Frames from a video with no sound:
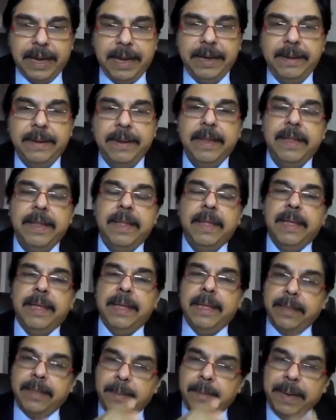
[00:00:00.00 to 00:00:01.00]
And
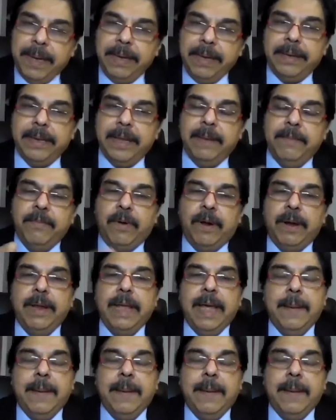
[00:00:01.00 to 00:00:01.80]
in the meantime, what